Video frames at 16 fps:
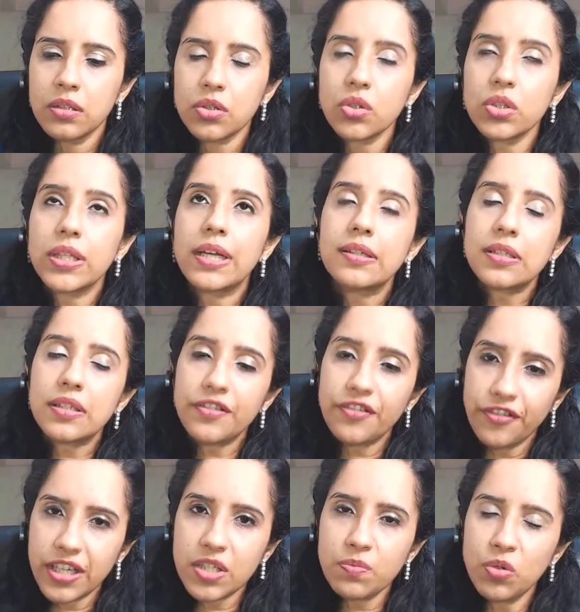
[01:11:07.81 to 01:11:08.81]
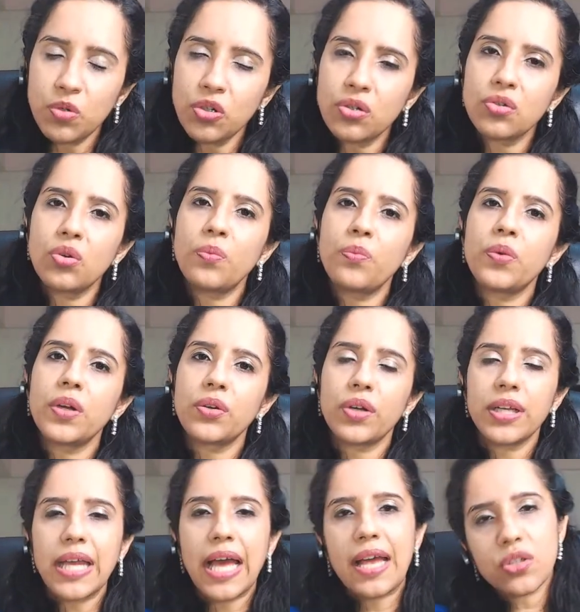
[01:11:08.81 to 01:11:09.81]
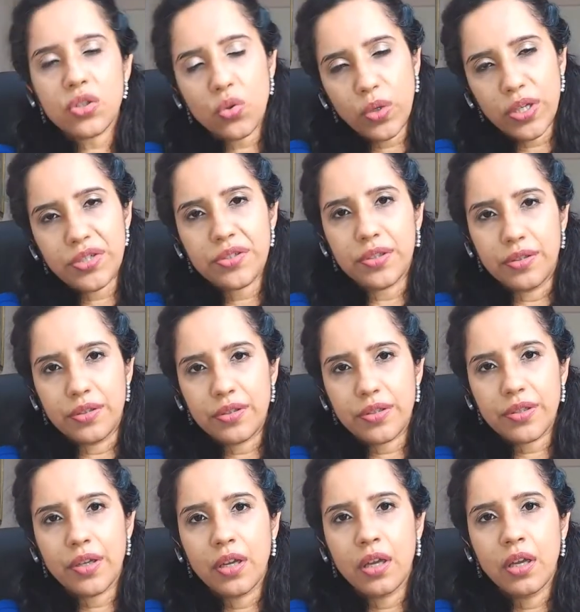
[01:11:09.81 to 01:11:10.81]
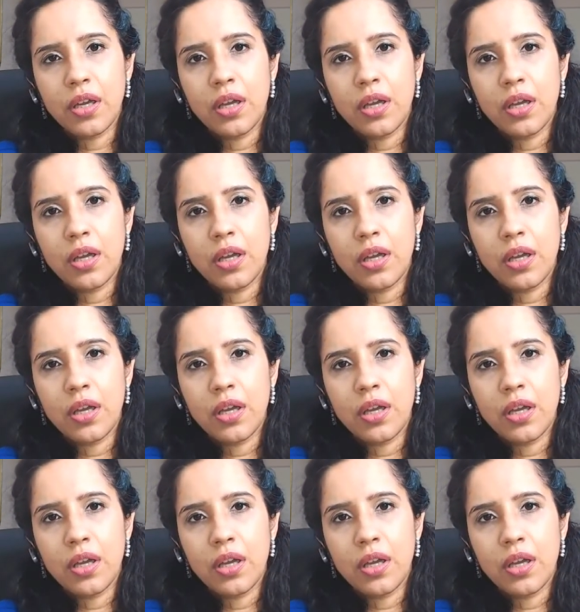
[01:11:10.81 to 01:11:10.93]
So there is a Facebook group where you can ask questions,